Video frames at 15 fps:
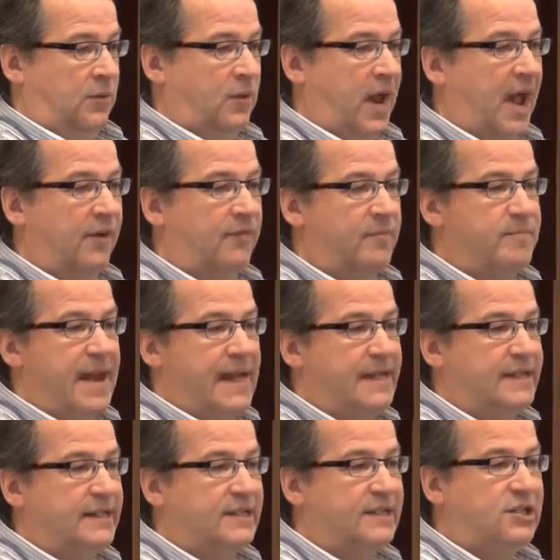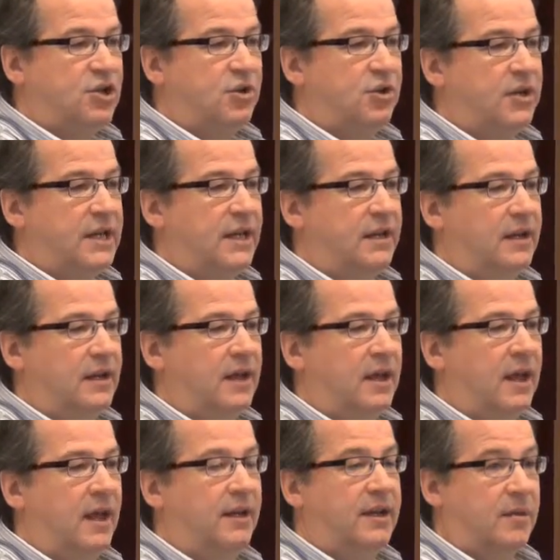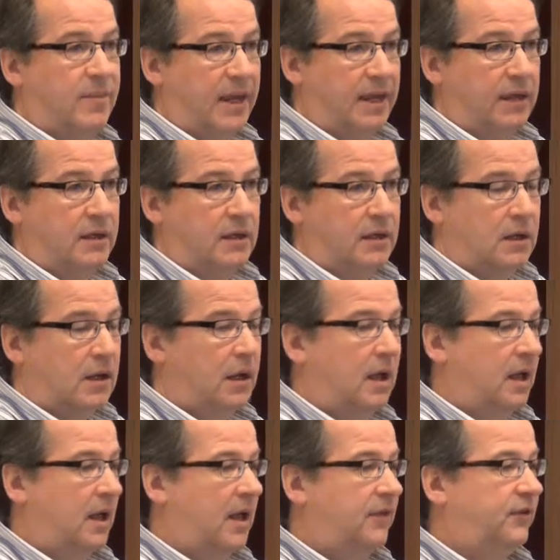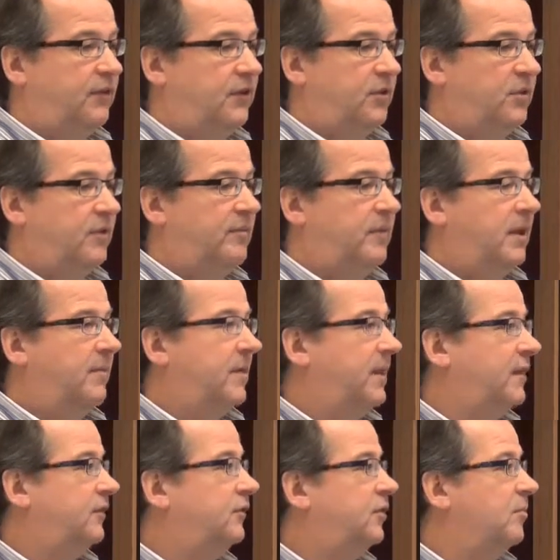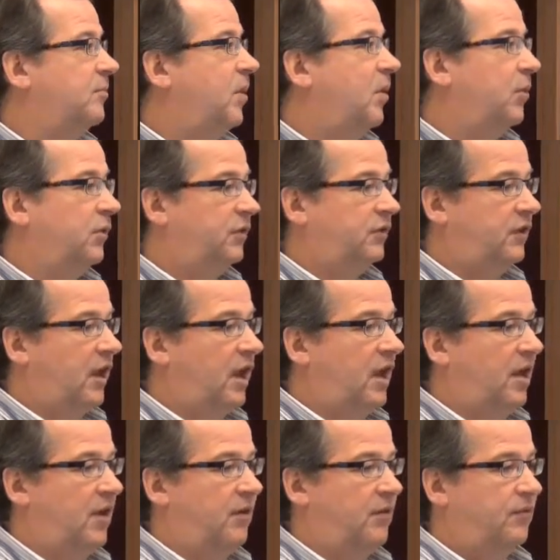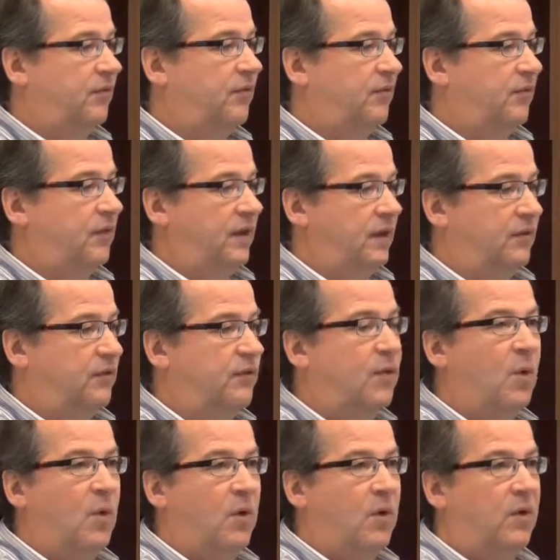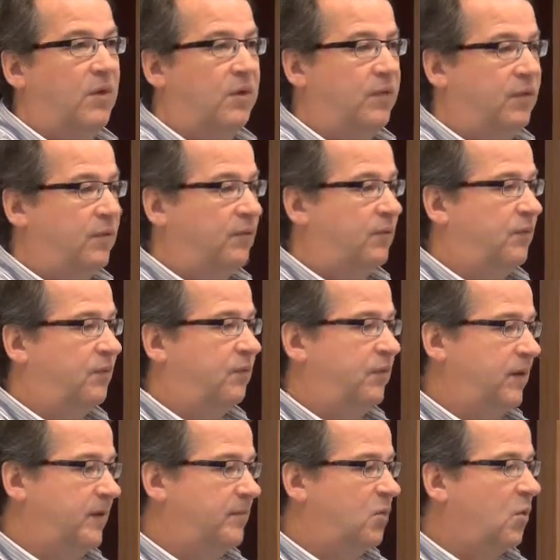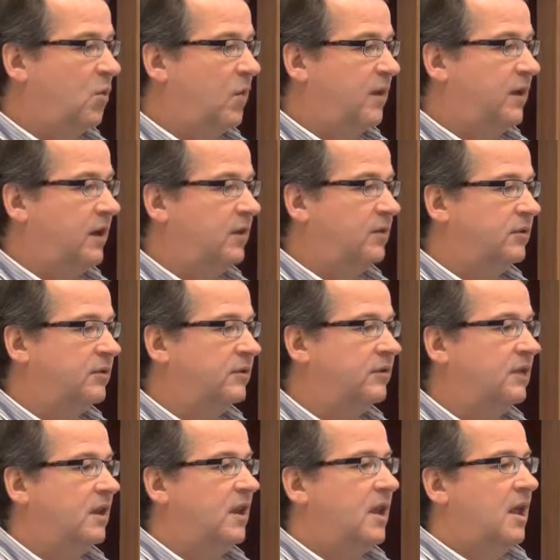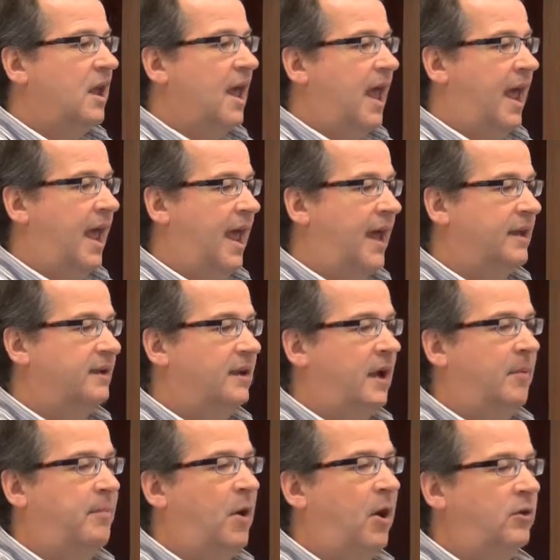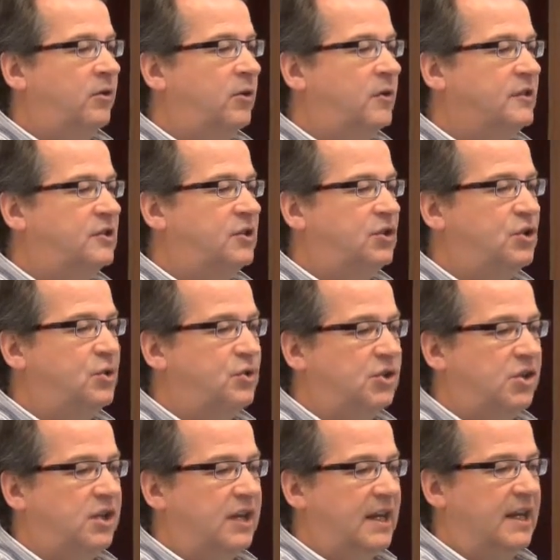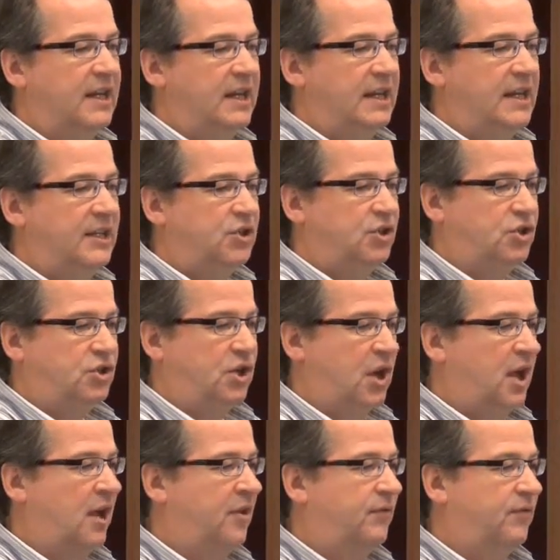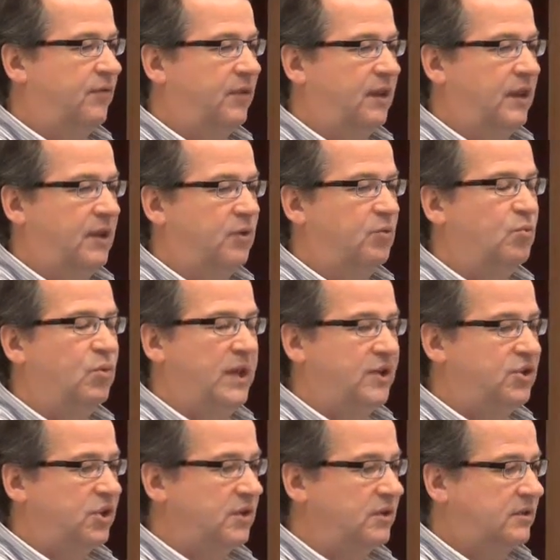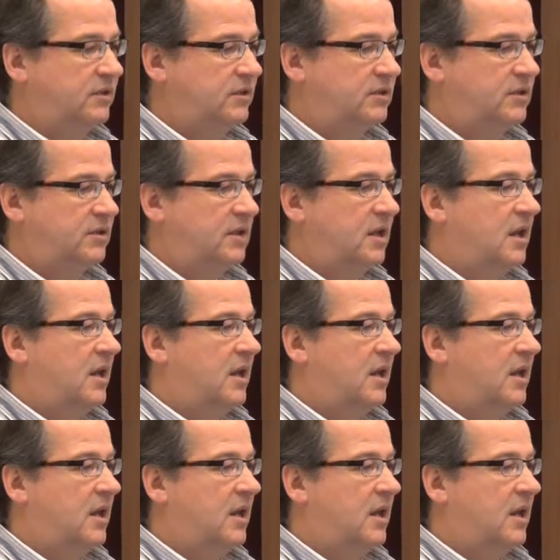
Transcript: We have a main steering committee. The steering committee is composed of the 4 theme coordinators and a partner institution in each of the regions.